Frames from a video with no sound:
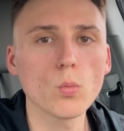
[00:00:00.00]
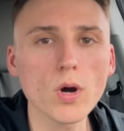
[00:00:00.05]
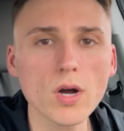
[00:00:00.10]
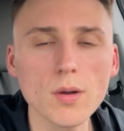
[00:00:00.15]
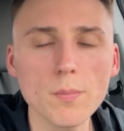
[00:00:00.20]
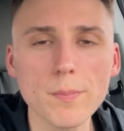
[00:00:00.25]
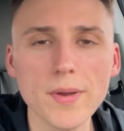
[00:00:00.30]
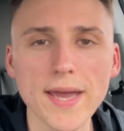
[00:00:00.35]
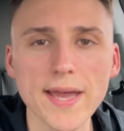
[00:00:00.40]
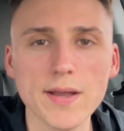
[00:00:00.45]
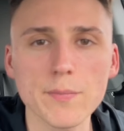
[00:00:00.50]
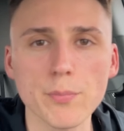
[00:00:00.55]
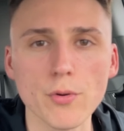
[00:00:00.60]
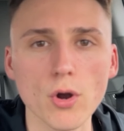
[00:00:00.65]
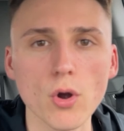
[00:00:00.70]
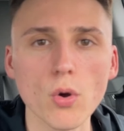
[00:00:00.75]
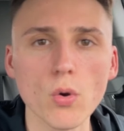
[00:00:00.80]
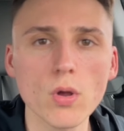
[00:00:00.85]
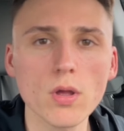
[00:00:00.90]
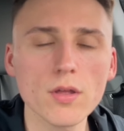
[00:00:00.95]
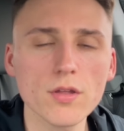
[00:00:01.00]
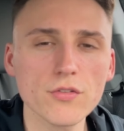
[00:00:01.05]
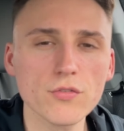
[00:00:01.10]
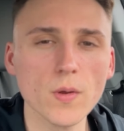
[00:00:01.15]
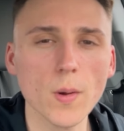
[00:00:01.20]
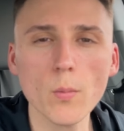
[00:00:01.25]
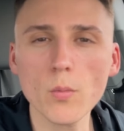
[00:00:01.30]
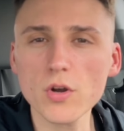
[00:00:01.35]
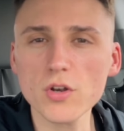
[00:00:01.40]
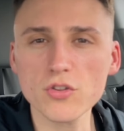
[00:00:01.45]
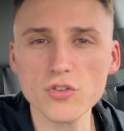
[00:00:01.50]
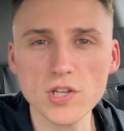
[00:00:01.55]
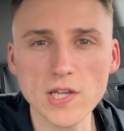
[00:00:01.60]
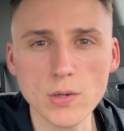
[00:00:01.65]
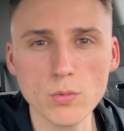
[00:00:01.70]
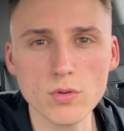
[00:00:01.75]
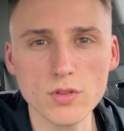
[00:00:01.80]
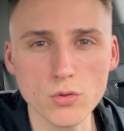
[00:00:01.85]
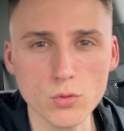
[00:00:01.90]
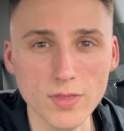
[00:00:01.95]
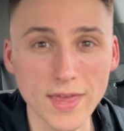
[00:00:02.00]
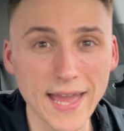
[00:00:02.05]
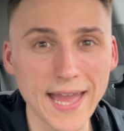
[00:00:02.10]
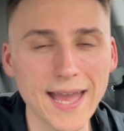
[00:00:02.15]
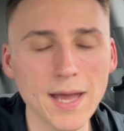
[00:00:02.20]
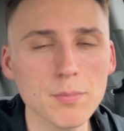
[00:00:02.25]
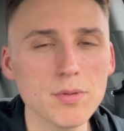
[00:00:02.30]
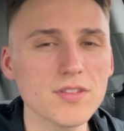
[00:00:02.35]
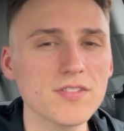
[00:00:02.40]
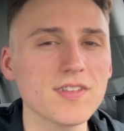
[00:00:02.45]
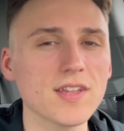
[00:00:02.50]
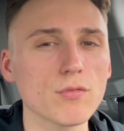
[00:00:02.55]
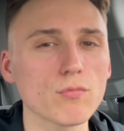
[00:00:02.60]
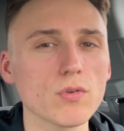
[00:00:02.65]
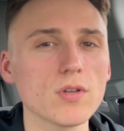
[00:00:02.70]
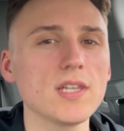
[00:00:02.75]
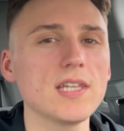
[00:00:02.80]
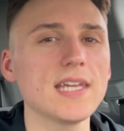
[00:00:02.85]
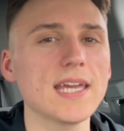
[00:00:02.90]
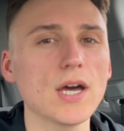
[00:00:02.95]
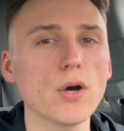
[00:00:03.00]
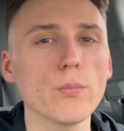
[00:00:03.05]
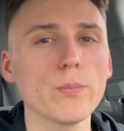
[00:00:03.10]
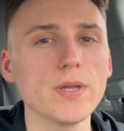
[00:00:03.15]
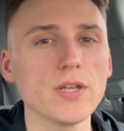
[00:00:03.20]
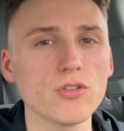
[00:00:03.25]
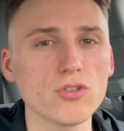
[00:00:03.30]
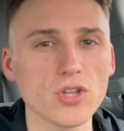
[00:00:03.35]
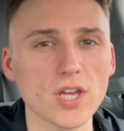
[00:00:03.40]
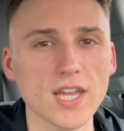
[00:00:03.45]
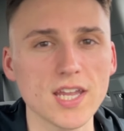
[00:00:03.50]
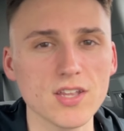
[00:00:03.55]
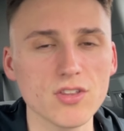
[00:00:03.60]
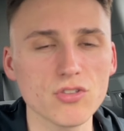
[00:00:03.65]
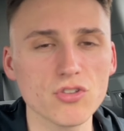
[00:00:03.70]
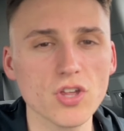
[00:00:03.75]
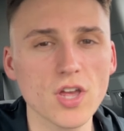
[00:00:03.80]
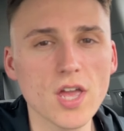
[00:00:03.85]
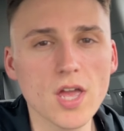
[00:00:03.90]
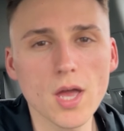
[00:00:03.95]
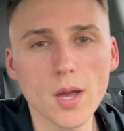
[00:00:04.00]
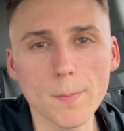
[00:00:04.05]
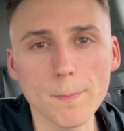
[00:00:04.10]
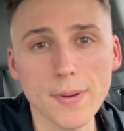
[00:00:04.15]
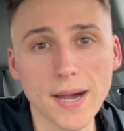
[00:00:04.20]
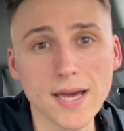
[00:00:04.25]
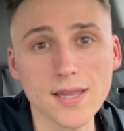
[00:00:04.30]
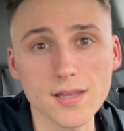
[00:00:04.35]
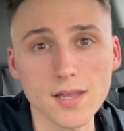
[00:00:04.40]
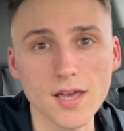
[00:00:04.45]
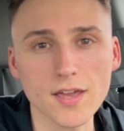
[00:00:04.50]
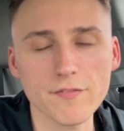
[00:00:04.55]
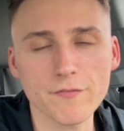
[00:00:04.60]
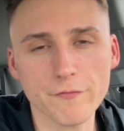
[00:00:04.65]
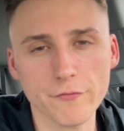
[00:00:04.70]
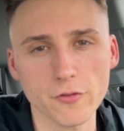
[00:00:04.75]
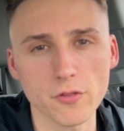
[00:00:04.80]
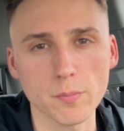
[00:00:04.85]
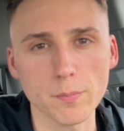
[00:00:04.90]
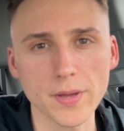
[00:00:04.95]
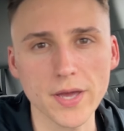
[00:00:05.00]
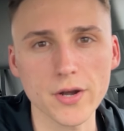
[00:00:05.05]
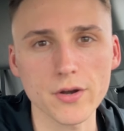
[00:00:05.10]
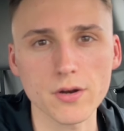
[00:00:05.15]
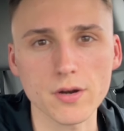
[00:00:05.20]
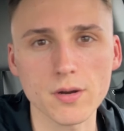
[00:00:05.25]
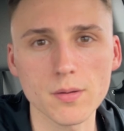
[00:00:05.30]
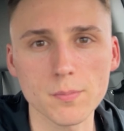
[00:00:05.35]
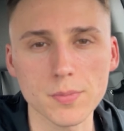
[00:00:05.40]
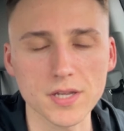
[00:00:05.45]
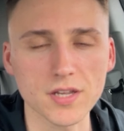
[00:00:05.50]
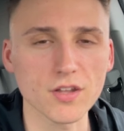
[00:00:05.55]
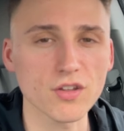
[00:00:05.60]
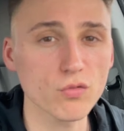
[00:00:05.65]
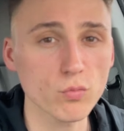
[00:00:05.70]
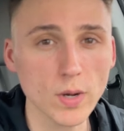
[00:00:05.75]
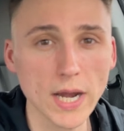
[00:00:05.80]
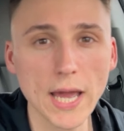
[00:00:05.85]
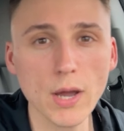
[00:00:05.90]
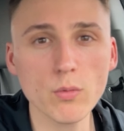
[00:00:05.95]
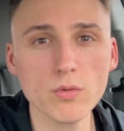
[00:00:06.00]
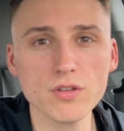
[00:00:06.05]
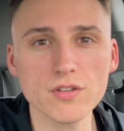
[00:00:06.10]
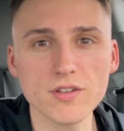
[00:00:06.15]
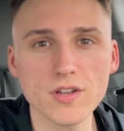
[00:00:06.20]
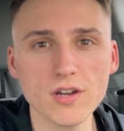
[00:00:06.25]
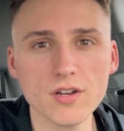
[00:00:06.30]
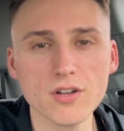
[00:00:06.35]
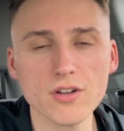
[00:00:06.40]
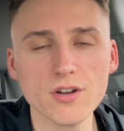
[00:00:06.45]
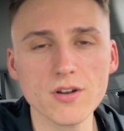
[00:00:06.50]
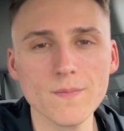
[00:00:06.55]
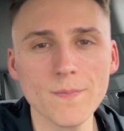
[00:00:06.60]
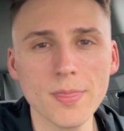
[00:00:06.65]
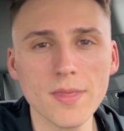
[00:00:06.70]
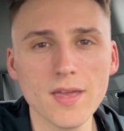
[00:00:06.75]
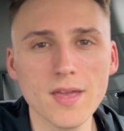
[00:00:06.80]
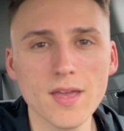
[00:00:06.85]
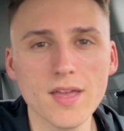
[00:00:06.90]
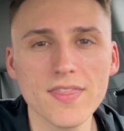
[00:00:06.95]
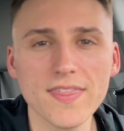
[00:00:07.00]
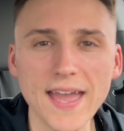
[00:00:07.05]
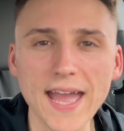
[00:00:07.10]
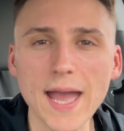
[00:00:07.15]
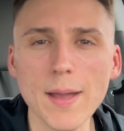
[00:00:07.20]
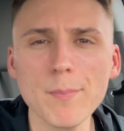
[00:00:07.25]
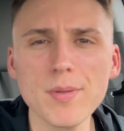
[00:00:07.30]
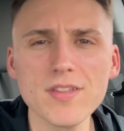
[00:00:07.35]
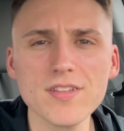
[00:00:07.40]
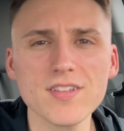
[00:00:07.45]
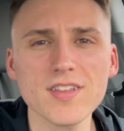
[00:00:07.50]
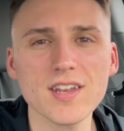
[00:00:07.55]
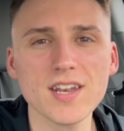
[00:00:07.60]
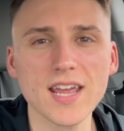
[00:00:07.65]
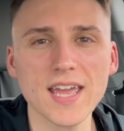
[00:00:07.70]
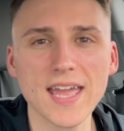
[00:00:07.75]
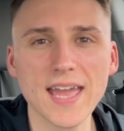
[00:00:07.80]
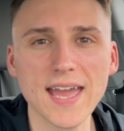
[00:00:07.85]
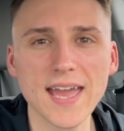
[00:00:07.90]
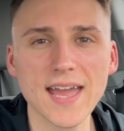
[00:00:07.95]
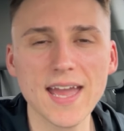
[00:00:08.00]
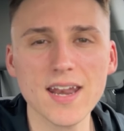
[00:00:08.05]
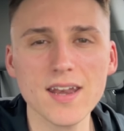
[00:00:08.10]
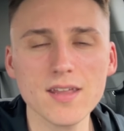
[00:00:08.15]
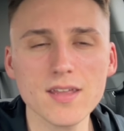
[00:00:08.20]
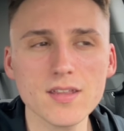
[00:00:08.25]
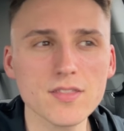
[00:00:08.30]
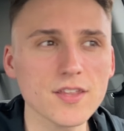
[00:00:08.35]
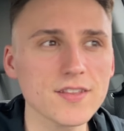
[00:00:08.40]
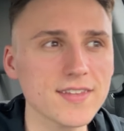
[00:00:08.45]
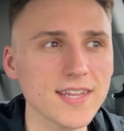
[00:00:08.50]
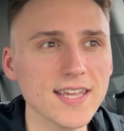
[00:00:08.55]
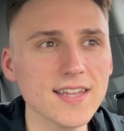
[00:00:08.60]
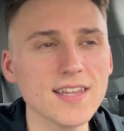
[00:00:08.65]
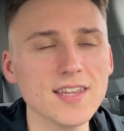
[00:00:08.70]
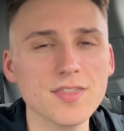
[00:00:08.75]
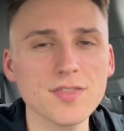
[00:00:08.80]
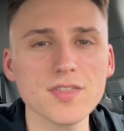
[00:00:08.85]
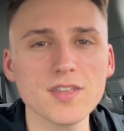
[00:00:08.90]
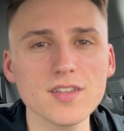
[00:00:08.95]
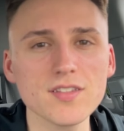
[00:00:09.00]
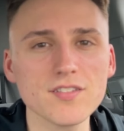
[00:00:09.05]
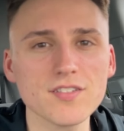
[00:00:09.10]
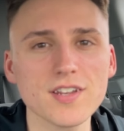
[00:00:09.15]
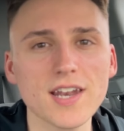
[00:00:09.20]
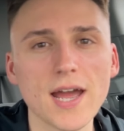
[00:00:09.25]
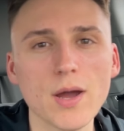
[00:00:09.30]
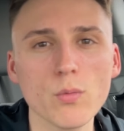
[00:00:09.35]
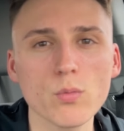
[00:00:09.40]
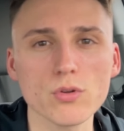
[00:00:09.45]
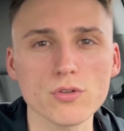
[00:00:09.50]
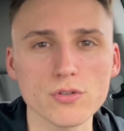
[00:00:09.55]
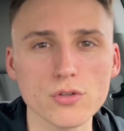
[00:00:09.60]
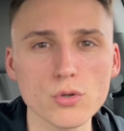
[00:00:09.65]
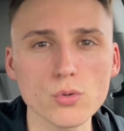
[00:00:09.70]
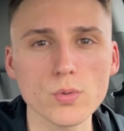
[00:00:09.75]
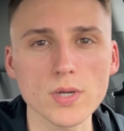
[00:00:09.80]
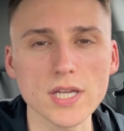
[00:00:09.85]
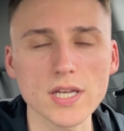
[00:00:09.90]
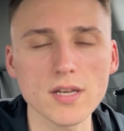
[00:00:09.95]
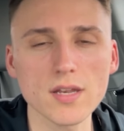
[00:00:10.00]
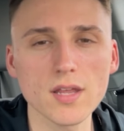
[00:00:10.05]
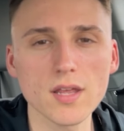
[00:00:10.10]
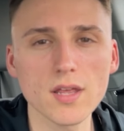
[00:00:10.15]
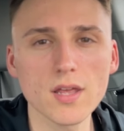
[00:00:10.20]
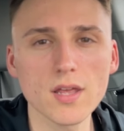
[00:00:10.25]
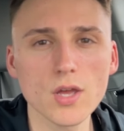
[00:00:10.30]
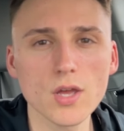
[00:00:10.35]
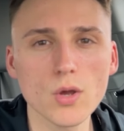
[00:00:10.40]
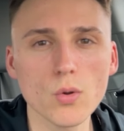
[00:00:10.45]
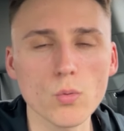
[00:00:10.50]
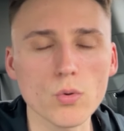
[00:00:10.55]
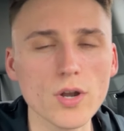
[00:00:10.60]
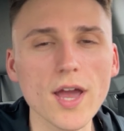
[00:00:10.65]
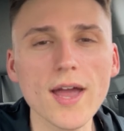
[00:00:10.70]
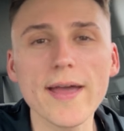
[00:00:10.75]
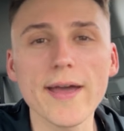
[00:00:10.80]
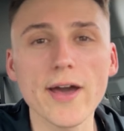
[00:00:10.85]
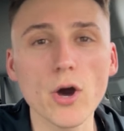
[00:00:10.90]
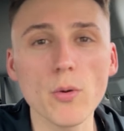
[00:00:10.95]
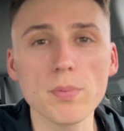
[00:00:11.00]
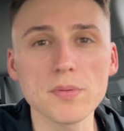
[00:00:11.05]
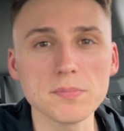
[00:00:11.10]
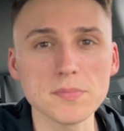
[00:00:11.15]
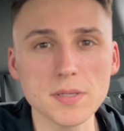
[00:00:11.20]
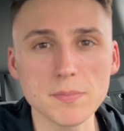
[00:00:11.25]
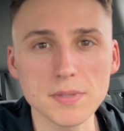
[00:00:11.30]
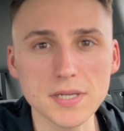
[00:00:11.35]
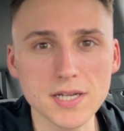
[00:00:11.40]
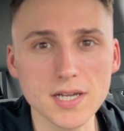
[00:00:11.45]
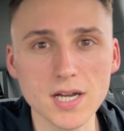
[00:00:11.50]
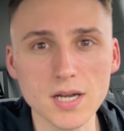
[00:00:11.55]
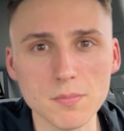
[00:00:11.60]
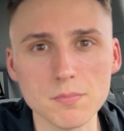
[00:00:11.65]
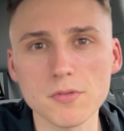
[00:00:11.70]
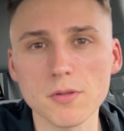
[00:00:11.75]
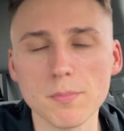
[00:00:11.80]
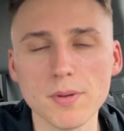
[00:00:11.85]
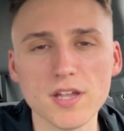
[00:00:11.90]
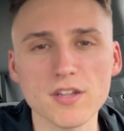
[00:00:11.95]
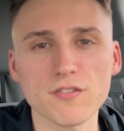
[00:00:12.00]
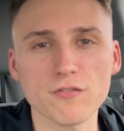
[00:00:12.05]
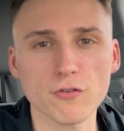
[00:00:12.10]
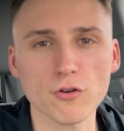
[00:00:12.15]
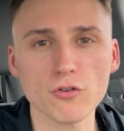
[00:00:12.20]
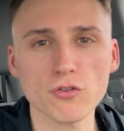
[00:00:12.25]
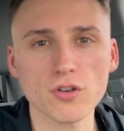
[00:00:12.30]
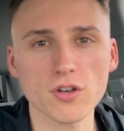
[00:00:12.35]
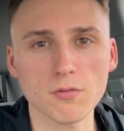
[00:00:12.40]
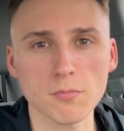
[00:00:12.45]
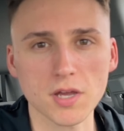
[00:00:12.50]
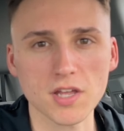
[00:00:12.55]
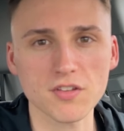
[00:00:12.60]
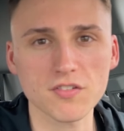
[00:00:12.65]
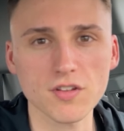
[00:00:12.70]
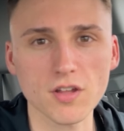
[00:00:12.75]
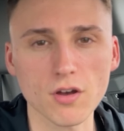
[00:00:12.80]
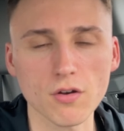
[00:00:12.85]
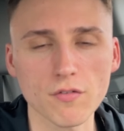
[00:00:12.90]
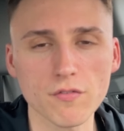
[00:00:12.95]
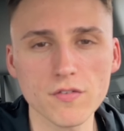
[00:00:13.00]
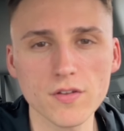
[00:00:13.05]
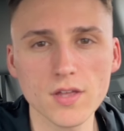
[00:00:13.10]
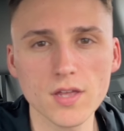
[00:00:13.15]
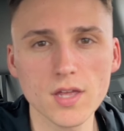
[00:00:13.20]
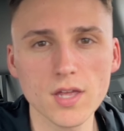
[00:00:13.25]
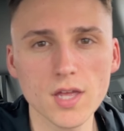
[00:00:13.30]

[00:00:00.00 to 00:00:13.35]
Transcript: Welcome back, bro. So I want to share with you the habits that really helped me change my life for the better. Because when I was younger, the habits that I had, the daily things that I was doing, were not helping me become the best version of myself.